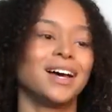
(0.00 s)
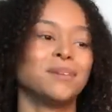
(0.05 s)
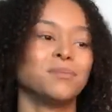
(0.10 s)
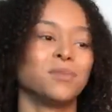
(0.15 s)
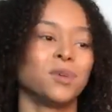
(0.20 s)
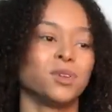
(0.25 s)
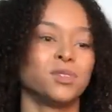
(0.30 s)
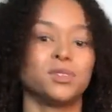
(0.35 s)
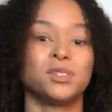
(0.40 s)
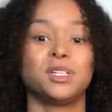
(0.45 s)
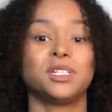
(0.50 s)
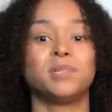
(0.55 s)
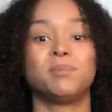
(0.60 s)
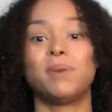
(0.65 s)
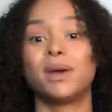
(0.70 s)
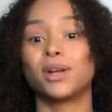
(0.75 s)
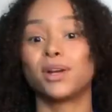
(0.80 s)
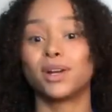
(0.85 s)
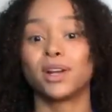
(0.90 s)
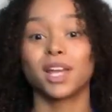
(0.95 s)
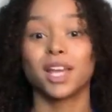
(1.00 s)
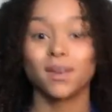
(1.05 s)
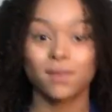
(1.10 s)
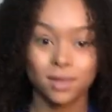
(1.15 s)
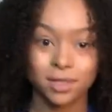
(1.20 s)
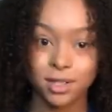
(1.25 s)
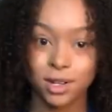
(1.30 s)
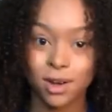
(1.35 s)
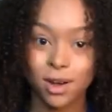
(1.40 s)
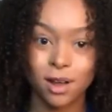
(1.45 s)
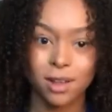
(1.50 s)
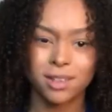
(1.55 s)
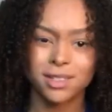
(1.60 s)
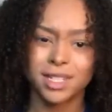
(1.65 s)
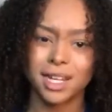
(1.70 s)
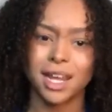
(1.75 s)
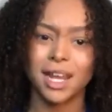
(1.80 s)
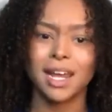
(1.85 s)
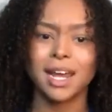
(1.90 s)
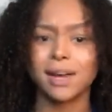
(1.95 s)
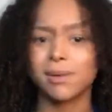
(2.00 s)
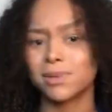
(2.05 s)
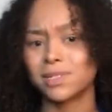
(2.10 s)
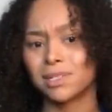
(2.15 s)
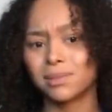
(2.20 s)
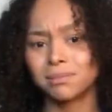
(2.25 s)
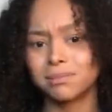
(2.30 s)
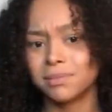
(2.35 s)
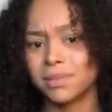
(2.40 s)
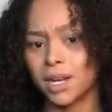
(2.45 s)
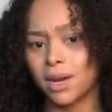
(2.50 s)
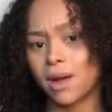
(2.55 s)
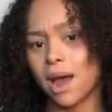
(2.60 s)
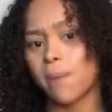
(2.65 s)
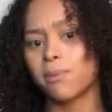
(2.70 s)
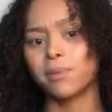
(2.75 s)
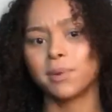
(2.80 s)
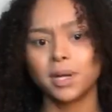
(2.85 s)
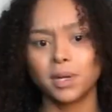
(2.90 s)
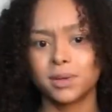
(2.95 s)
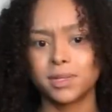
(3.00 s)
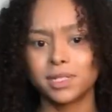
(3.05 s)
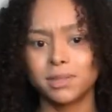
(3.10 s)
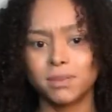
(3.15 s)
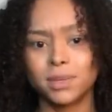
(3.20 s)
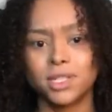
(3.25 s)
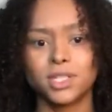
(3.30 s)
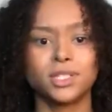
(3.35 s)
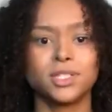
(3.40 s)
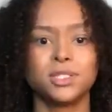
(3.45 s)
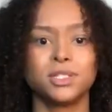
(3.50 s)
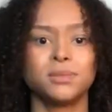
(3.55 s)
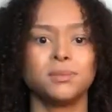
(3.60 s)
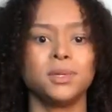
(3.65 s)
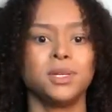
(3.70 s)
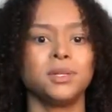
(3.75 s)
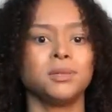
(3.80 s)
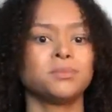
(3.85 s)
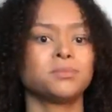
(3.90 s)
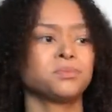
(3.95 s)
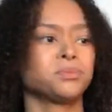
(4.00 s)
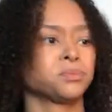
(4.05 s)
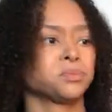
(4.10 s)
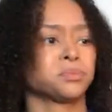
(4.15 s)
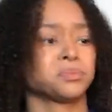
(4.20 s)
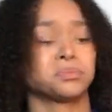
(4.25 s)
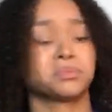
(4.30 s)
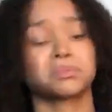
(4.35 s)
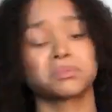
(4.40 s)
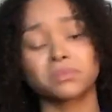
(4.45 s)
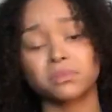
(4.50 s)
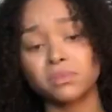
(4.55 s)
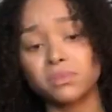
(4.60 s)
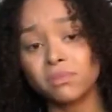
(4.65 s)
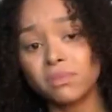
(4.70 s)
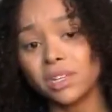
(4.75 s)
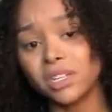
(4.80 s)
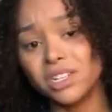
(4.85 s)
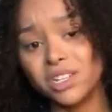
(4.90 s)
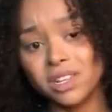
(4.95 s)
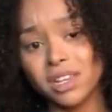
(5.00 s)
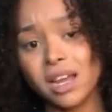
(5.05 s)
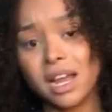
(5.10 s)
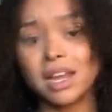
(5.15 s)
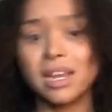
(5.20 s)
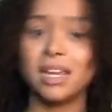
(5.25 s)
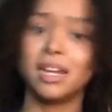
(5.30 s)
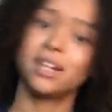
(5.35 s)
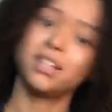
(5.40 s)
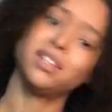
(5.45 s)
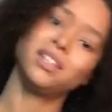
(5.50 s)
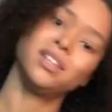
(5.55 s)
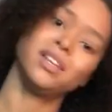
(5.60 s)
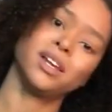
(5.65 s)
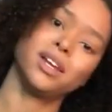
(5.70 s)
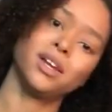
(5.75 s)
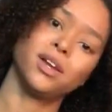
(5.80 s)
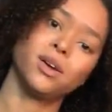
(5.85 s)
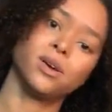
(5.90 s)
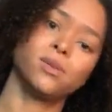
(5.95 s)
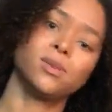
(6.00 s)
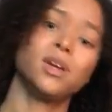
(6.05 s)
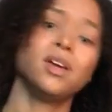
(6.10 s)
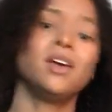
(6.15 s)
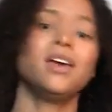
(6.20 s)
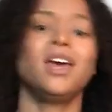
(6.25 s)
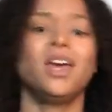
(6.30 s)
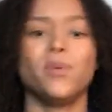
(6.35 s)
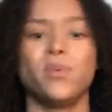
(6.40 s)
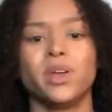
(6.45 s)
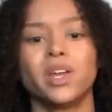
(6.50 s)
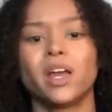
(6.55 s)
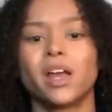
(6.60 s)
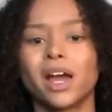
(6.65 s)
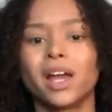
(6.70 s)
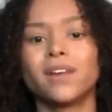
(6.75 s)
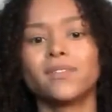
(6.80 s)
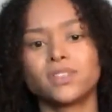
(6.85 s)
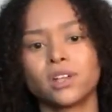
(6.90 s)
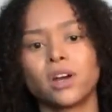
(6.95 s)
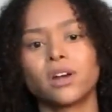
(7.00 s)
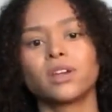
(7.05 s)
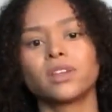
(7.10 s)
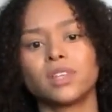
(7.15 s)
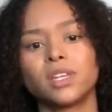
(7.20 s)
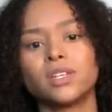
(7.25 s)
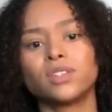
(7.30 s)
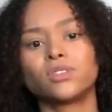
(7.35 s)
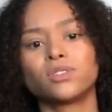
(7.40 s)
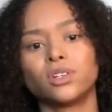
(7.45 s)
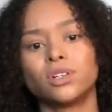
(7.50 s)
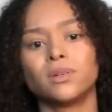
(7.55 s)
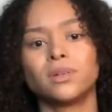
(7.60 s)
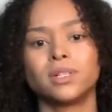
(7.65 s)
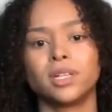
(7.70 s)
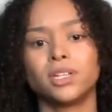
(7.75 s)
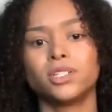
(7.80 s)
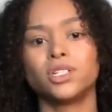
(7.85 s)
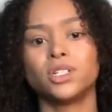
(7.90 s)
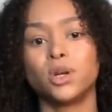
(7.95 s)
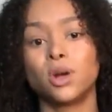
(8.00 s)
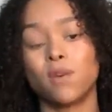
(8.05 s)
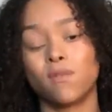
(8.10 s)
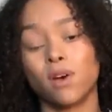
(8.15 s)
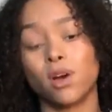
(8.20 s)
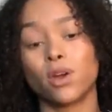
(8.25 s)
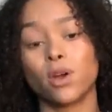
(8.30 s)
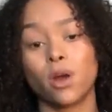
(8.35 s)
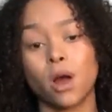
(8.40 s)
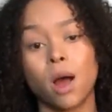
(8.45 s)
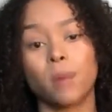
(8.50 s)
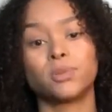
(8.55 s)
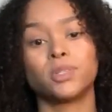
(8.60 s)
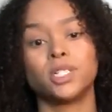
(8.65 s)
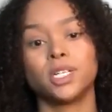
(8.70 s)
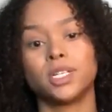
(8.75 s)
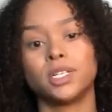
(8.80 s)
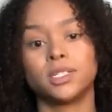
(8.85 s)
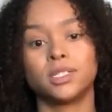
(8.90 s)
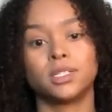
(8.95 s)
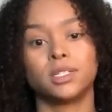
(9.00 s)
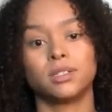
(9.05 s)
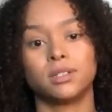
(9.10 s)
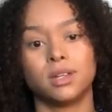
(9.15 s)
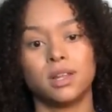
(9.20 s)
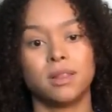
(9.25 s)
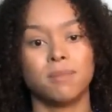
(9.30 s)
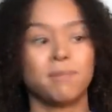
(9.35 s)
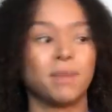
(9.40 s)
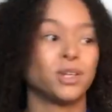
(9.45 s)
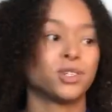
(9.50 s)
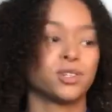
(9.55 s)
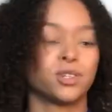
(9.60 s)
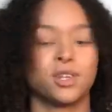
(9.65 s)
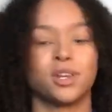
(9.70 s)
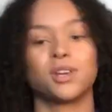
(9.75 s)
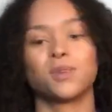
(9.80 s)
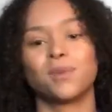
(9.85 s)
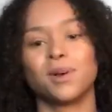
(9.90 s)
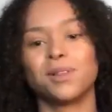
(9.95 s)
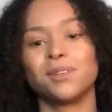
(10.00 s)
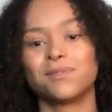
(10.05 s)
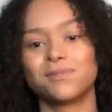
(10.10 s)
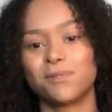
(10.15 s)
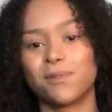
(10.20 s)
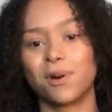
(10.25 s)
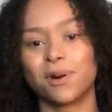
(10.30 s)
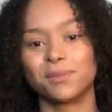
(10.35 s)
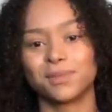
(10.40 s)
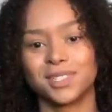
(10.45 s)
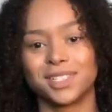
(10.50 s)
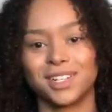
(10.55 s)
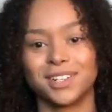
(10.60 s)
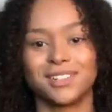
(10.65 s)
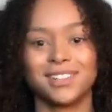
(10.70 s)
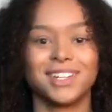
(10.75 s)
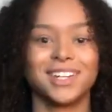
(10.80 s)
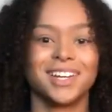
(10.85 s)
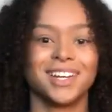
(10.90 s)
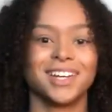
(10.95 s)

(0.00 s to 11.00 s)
because it's better to give us a call and say, hey, hyperbaric wasn't mentioned to me. Do you think I need it? Do you think I don't? And we can kind of talk things through and let you know of all your options, and make sure that you're well informed. So